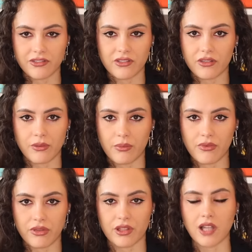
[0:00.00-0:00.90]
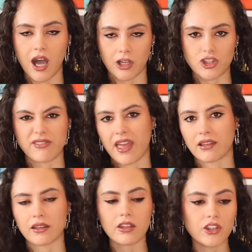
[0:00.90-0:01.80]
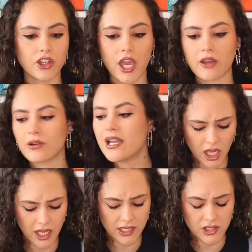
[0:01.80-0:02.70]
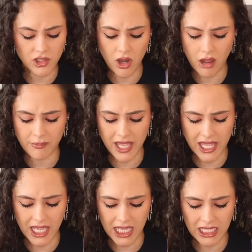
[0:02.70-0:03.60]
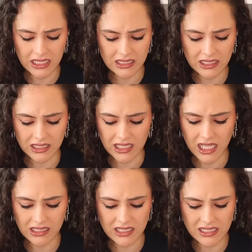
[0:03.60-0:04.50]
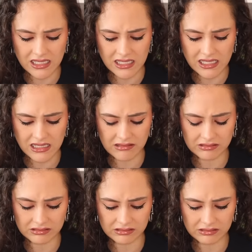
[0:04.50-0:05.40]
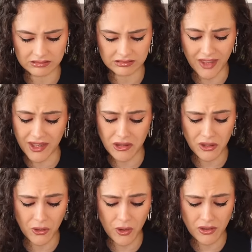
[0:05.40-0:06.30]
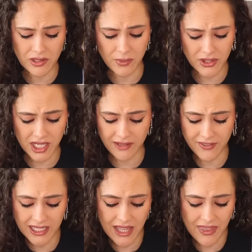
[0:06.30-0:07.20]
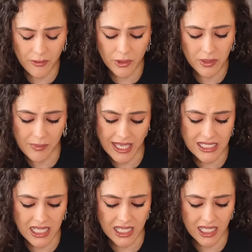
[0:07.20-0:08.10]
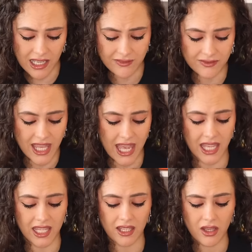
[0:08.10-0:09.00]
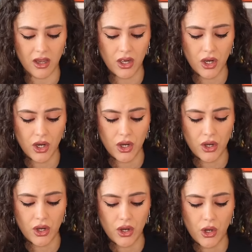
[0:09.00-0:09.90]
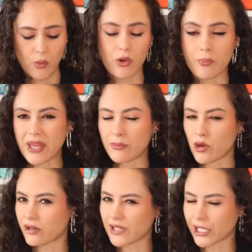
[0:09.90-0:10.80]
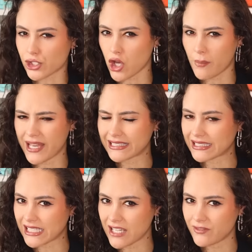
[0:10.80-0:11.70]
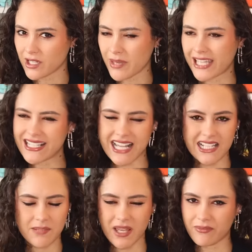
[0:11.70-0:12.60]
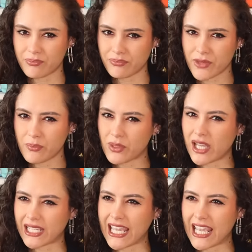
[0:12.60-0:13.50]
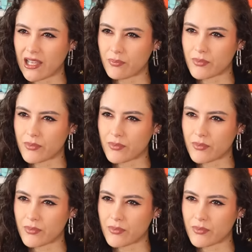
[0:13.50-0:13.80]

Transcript: the large thing, you know? It's not me. The colours, are they all crossbody? I feel like they would be better if they were a bit more of like a top handle evening bag, because then it's a bit, like it